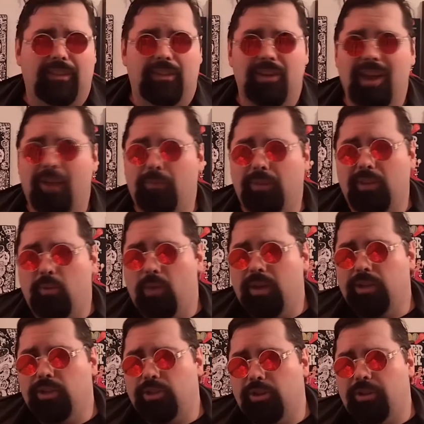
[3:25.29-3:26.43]
You're not really quite
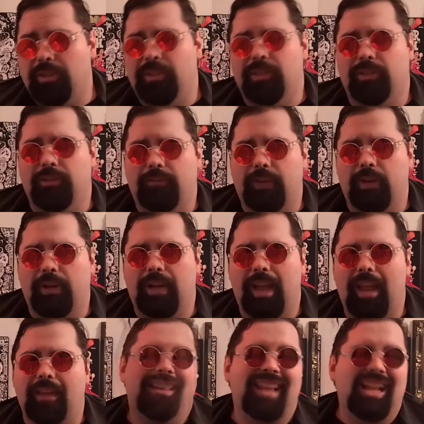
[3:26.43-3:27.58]
sure until the very
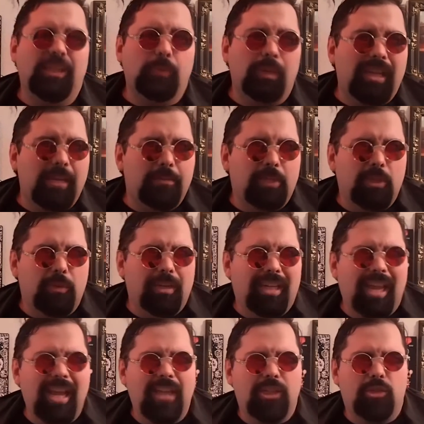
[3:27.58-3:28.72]
end. And that's what keeps you
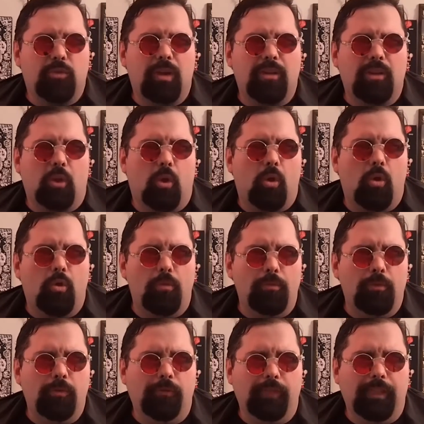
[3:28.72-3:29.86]
engaged throughout the whole
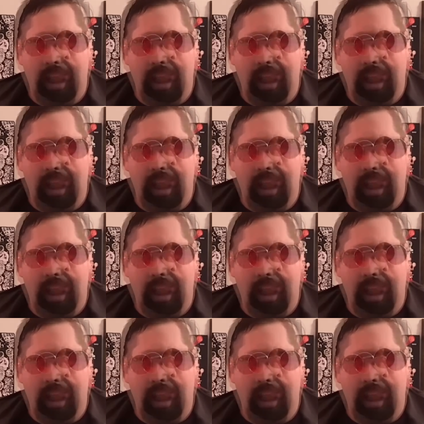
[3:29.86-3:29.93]
movie.